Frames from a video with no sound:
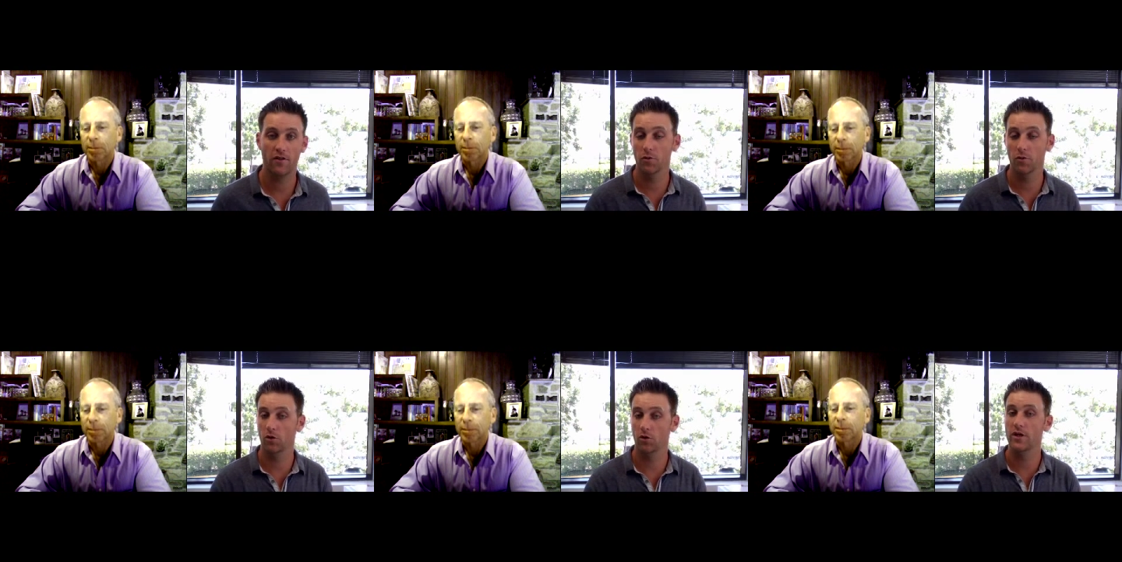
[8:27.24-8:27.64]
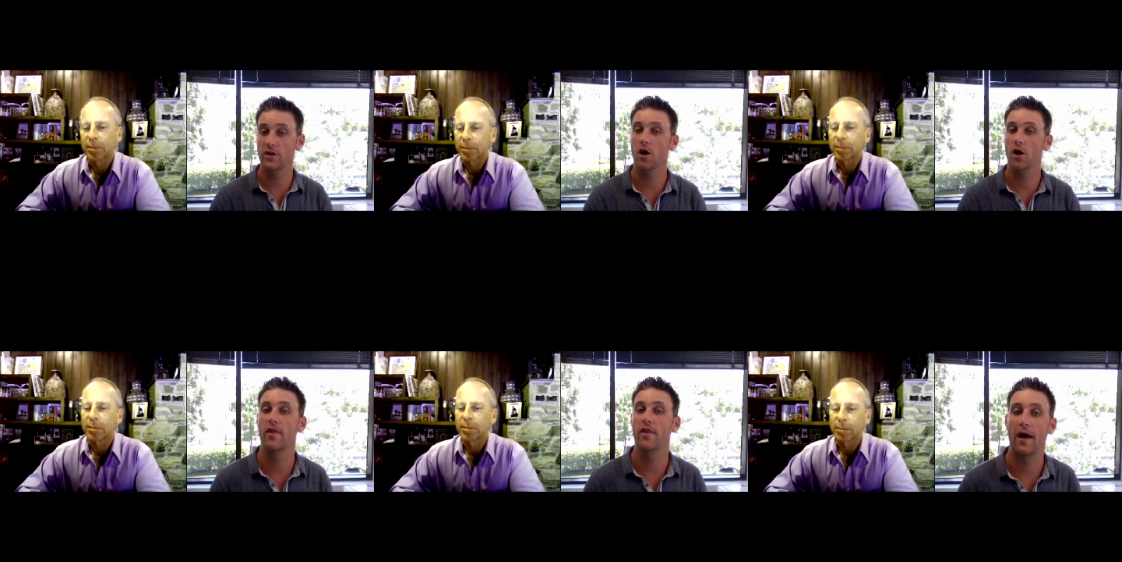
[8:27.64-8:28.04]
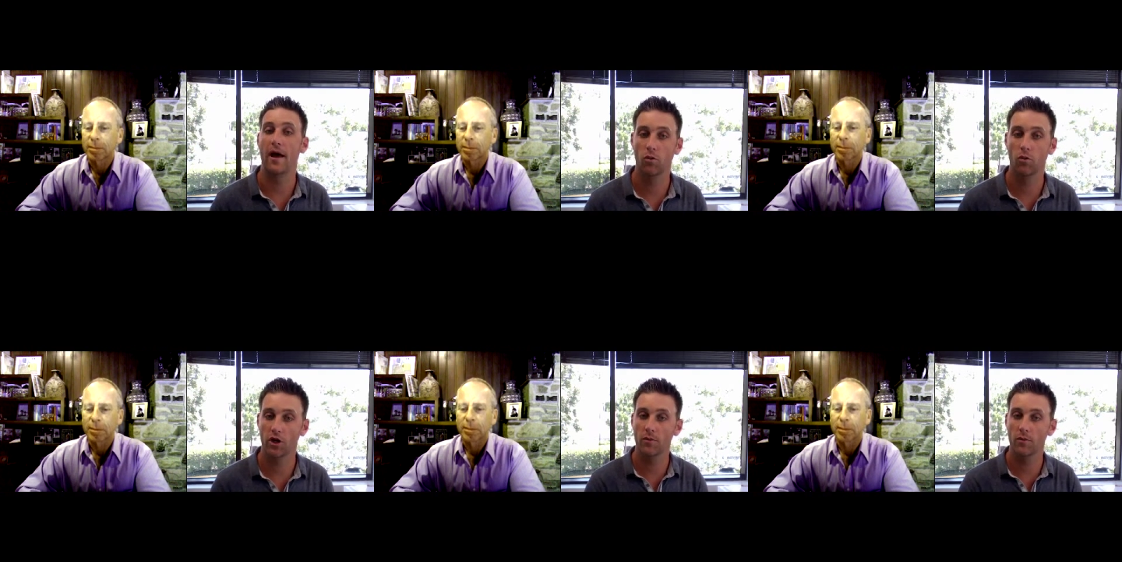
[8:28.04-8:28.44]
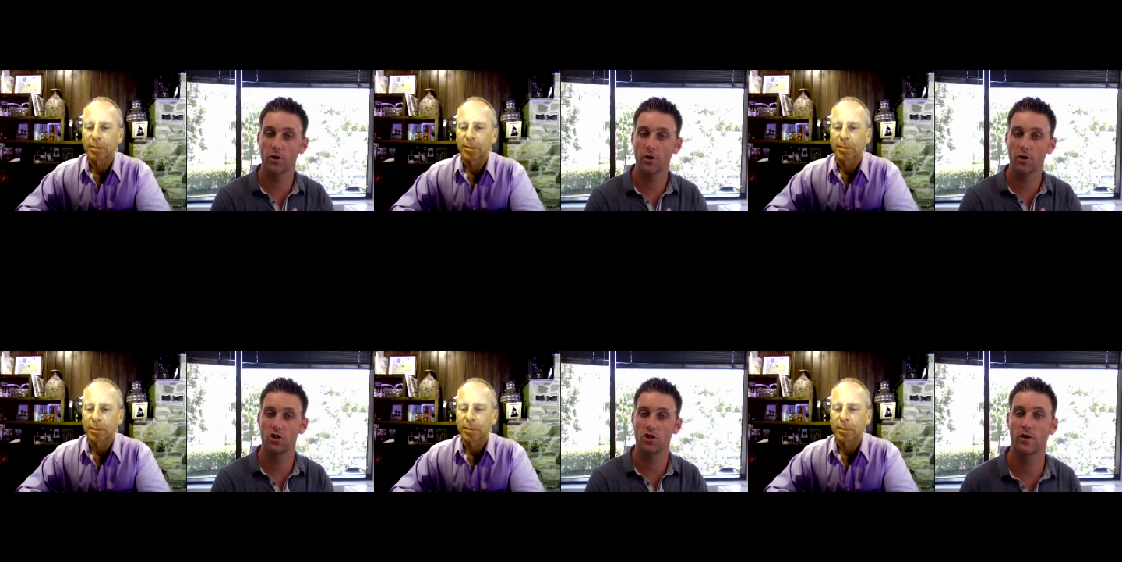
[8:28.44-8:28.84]
Speaker 1: and we tell them, look, we know
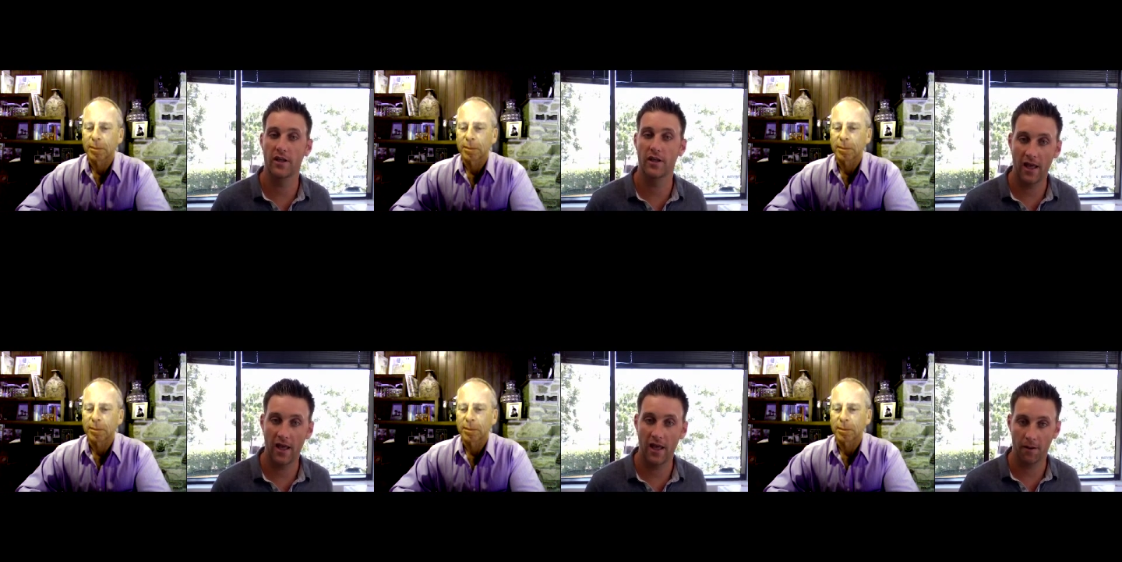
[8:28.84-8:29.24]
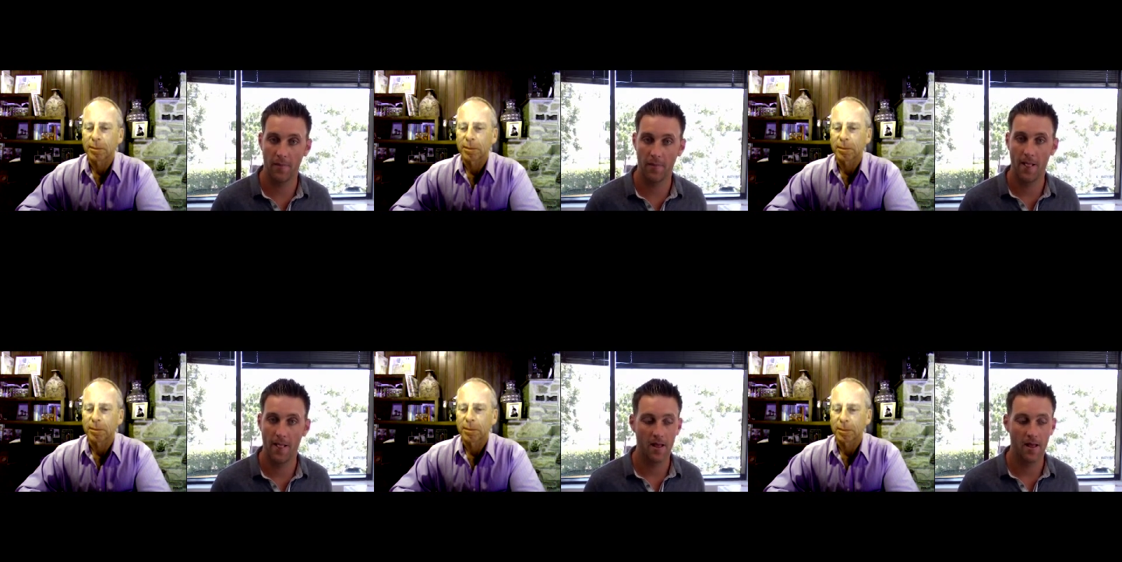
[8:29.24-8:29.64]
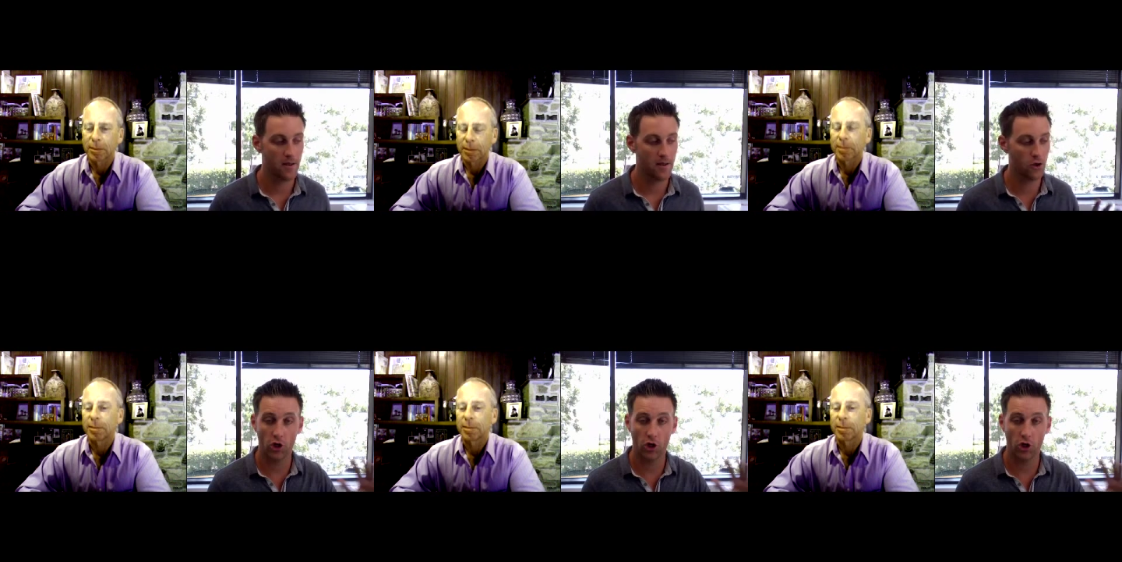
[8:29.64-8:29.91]
that. We're going to put you in the game.